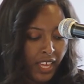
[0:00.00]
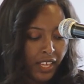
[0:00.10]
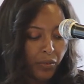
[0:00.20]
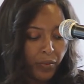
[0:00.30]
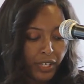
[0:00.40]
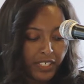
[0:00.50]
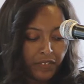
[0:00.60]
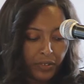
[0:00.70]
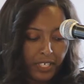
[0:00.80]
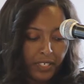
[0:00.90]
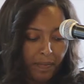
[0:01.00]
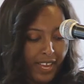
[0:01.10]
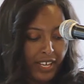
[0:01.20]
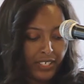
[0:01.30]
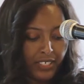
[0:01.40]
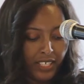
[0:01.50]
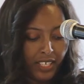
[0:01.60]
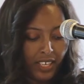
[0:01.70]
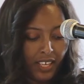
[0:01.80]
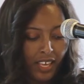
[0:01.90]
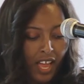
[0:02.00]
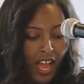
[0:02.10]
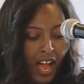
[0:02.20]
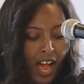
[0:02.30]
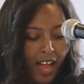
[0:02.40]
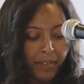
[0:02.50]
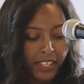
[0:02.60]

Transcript: In the words of Joyce Myers, I